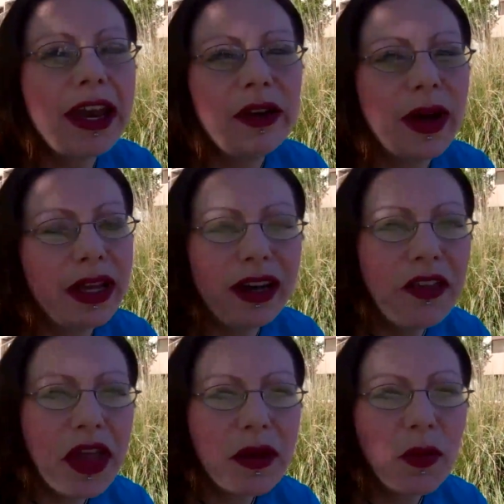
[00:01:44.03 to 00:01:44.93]
Anyway,
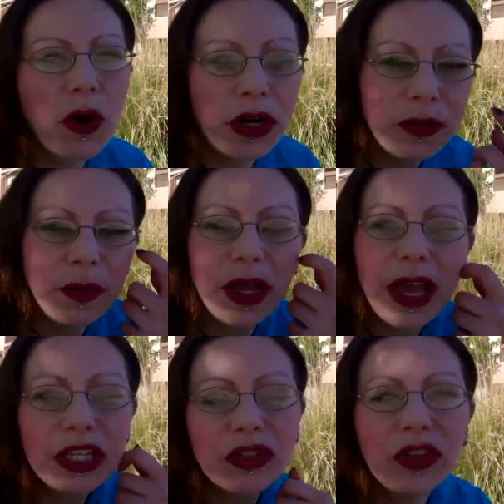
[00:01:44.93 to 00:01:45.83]
not that important, but
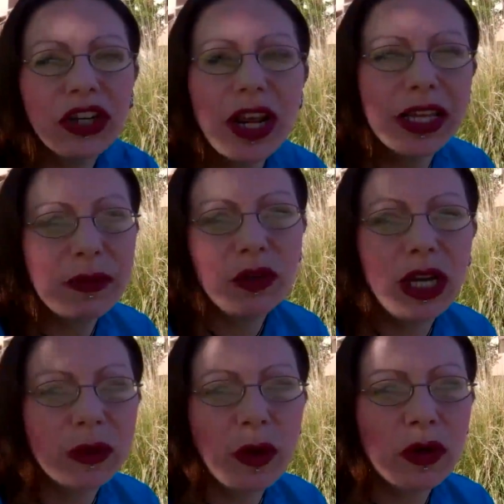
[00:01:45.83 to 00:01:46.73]
I just figured I'd keep
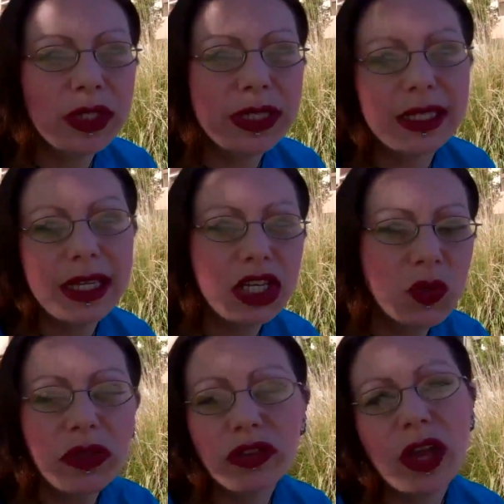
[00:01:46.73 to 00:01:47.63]
you guys posted since I
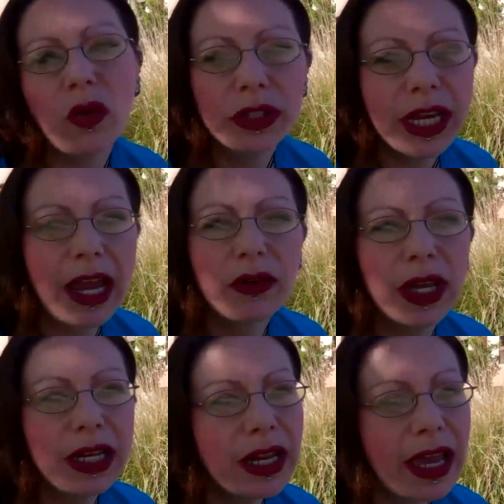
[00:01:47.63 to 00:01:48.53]
just went through that whole
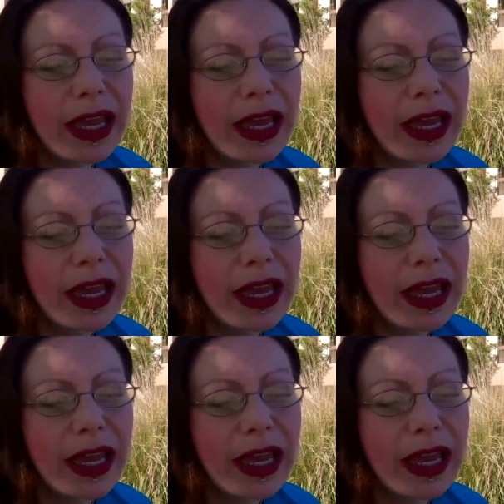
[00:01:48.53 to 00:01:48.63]
tirade.